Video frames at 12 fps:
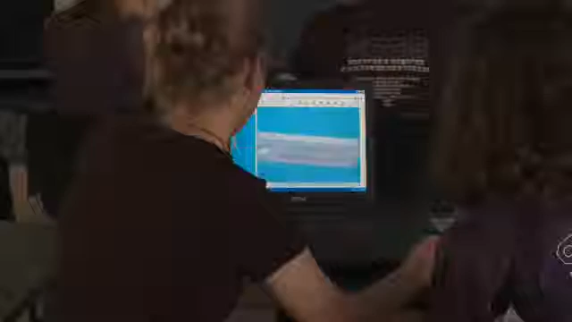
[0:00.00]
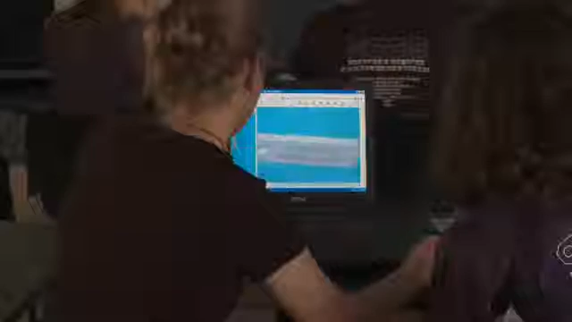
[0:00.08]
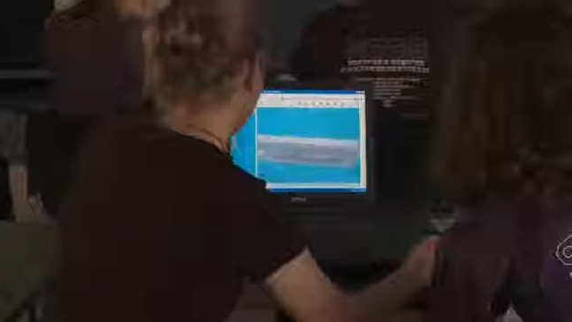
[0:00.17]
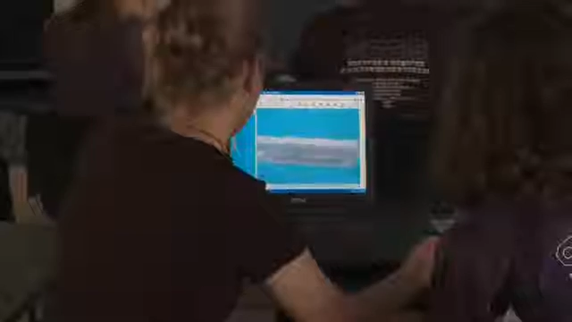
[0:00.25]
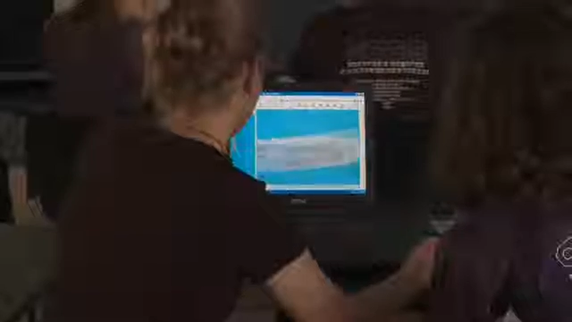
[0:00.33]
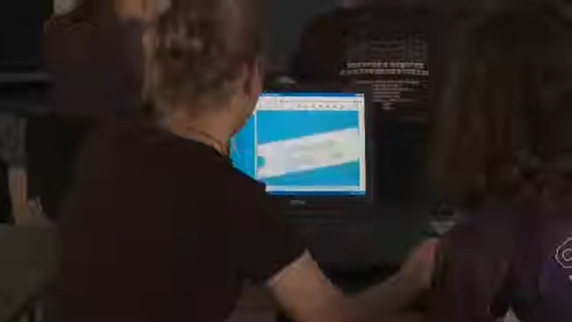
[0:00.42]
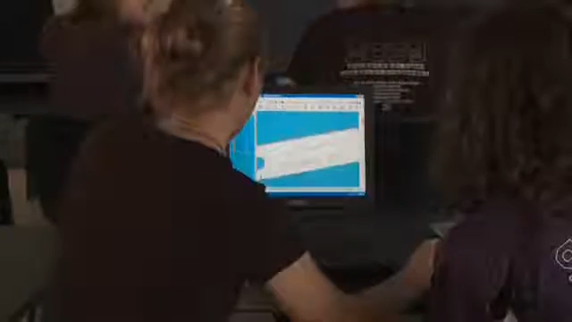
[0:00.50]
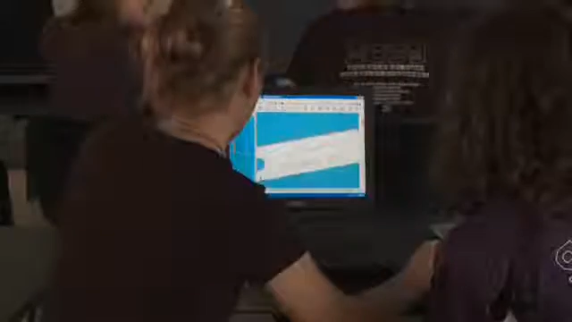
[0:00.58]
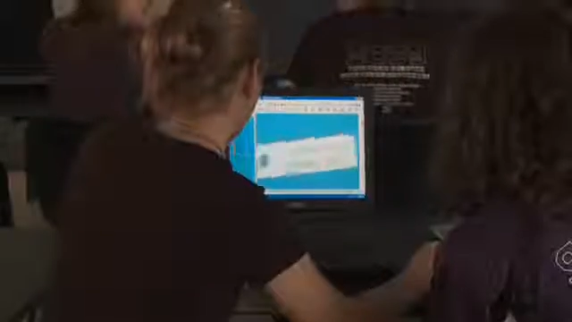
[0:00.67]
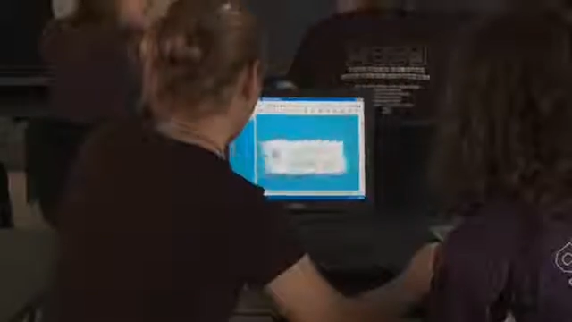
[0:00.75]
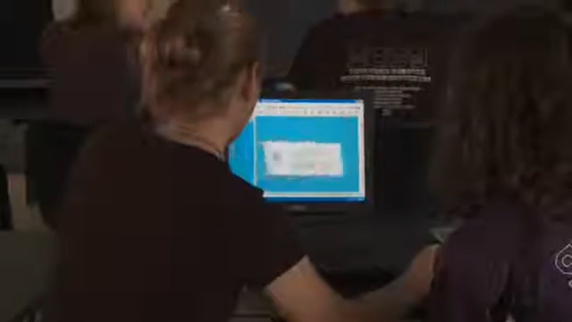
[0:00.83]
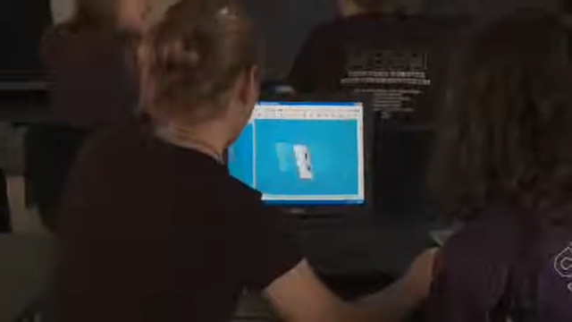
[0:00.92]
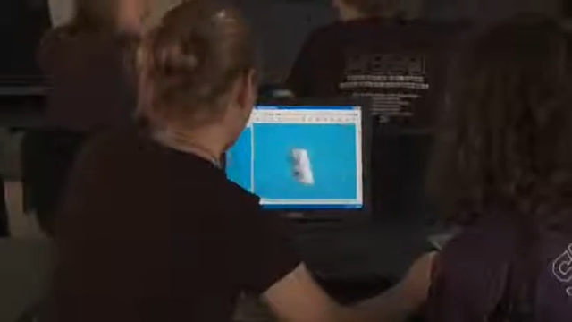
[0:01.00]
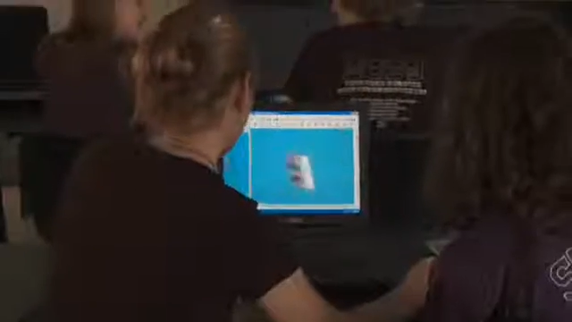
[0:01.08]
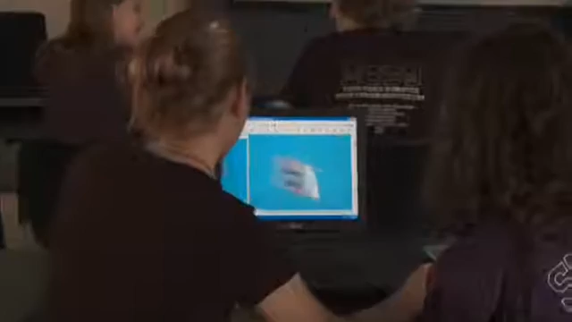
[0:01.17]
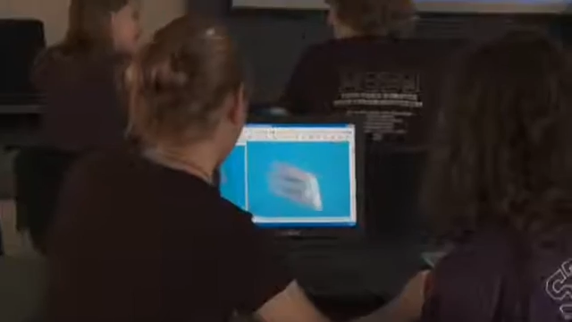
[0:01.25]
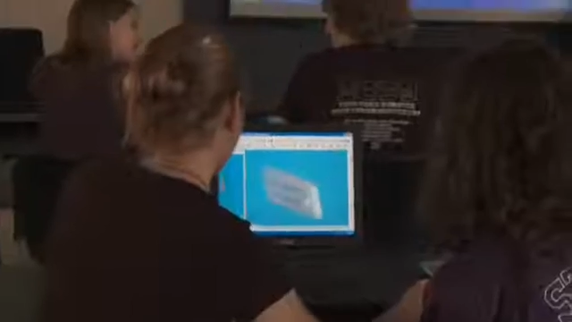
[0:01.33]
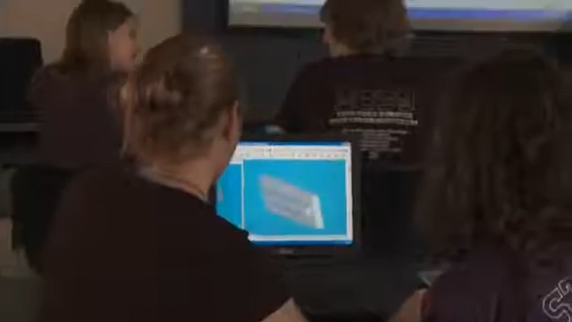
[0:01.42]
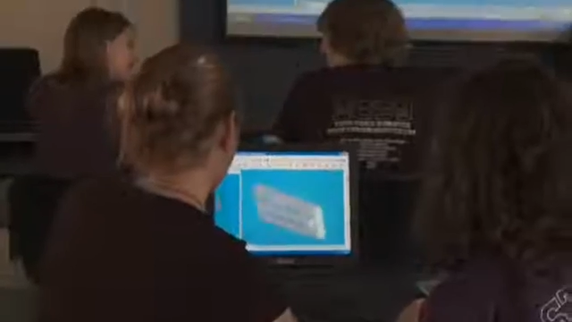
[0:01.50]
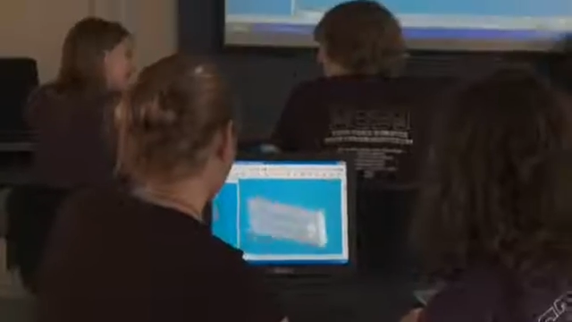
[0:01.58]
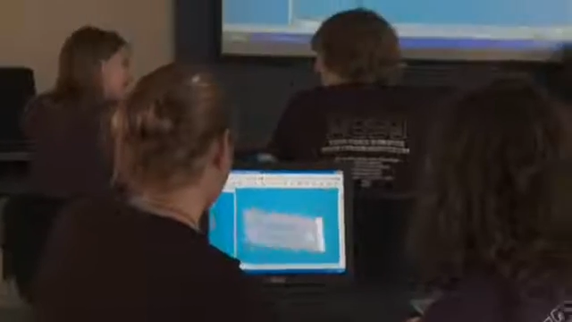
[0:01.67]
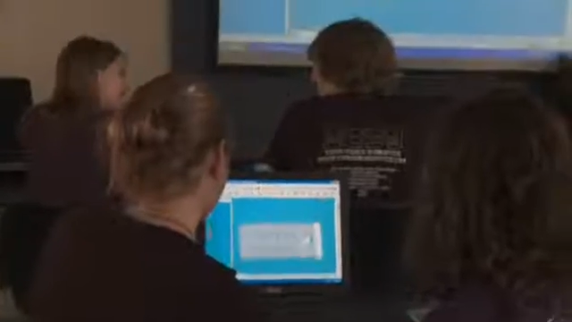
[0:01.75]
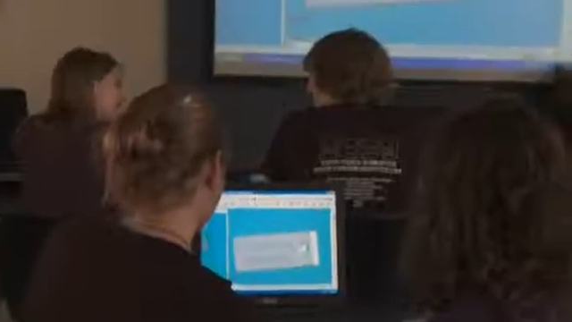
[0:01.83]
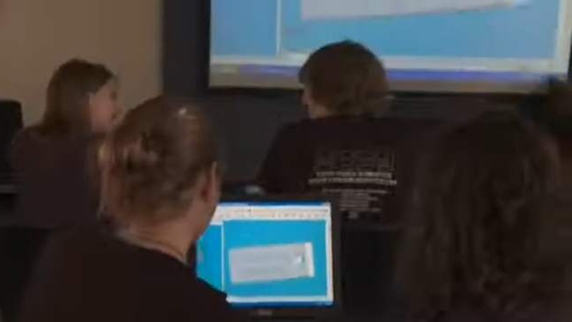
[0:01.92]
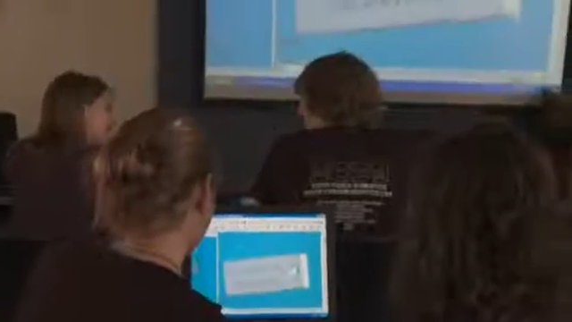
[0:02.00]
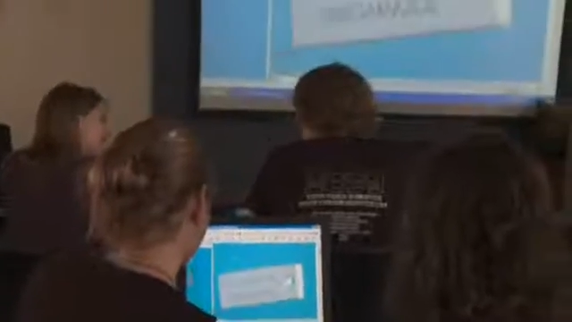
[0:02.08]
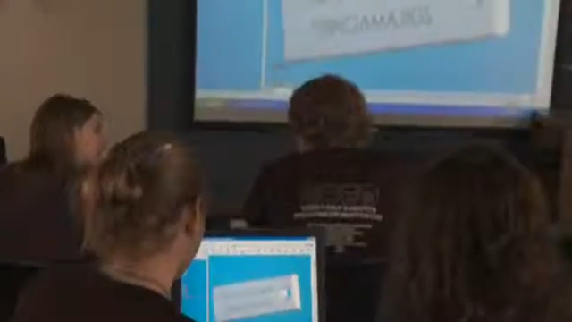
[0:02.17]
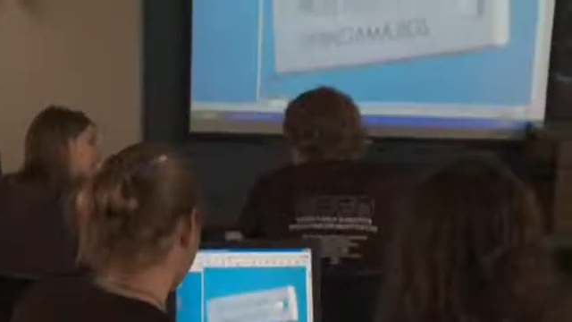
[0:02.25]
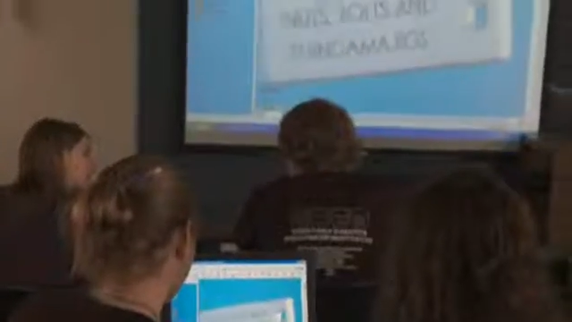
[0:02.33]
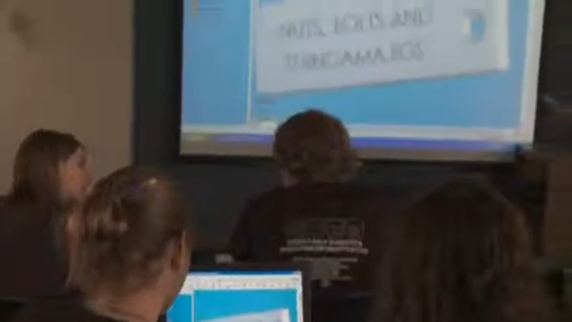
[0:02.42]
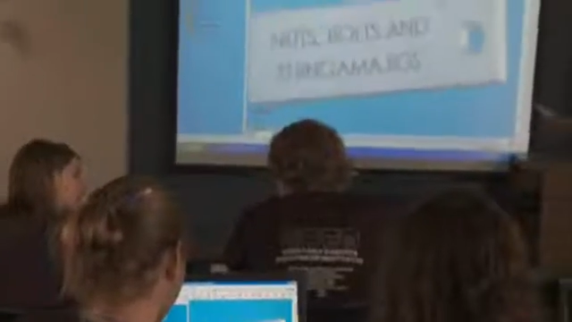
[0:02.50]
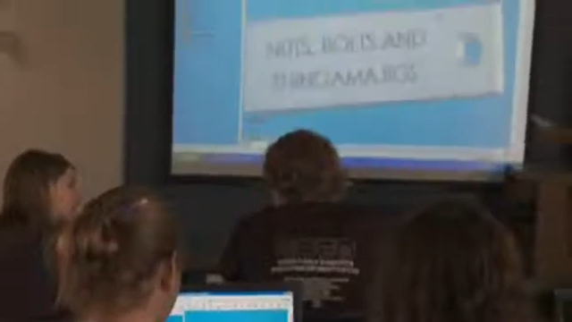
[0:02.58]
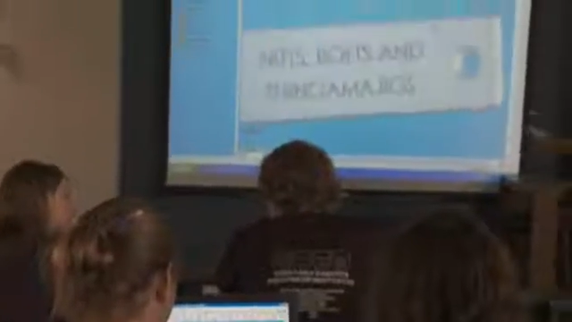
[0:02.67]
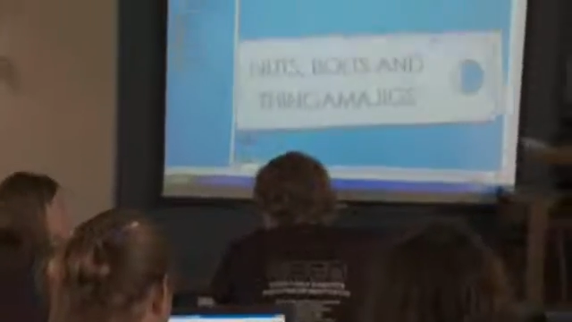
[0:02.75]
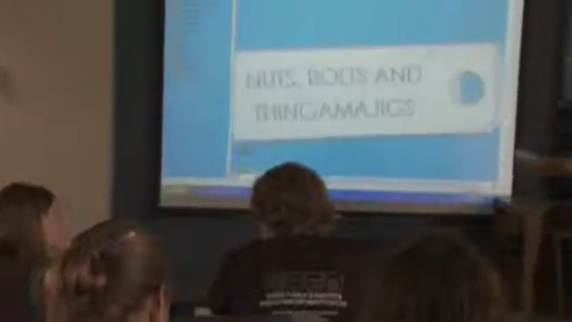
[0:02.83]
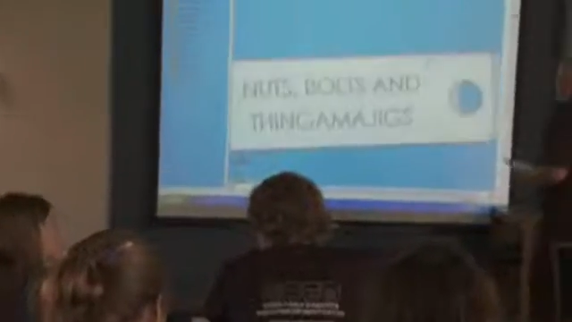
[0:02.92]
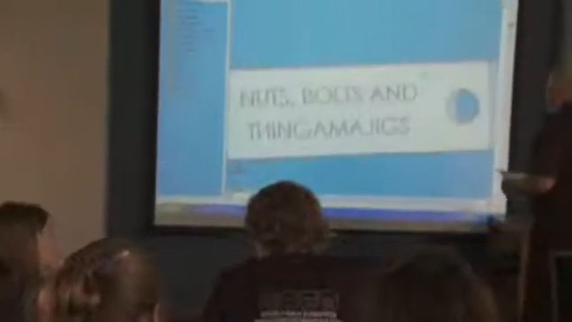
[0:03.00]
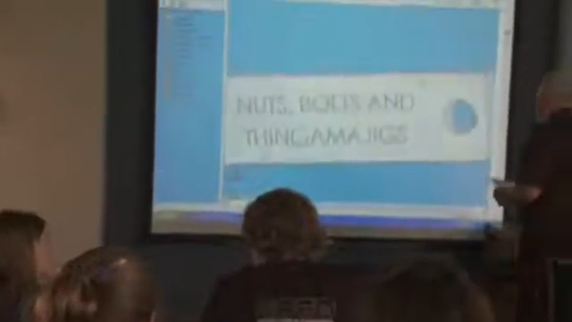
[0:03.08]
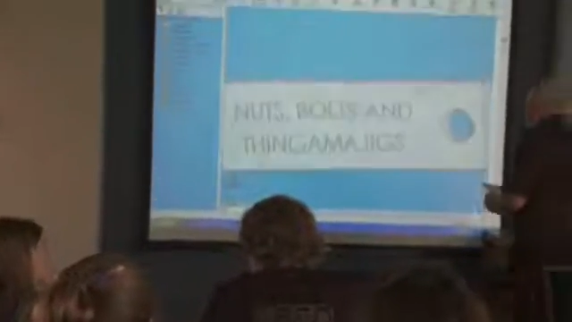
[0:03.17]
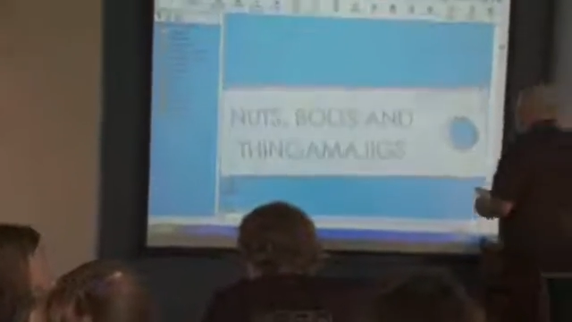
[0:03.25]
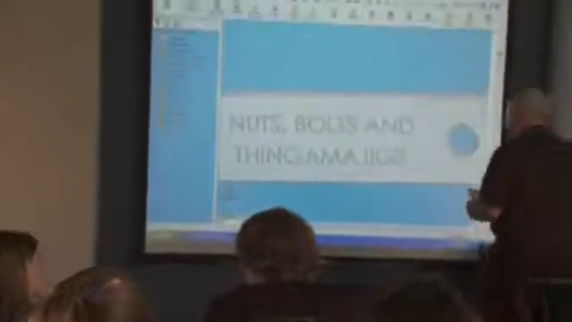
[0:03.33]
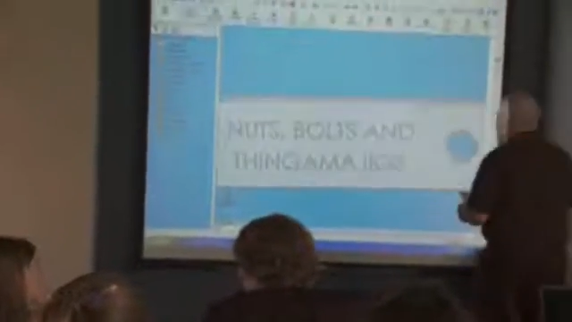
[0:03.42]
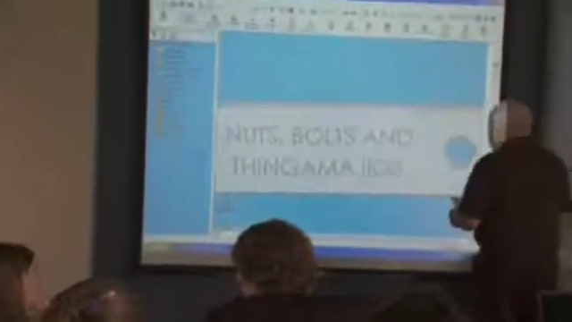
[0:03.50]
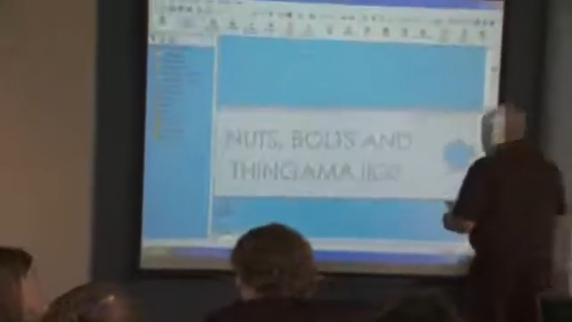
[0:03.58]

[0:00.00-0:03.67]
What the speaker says: No face is visible, so there are no lips to read.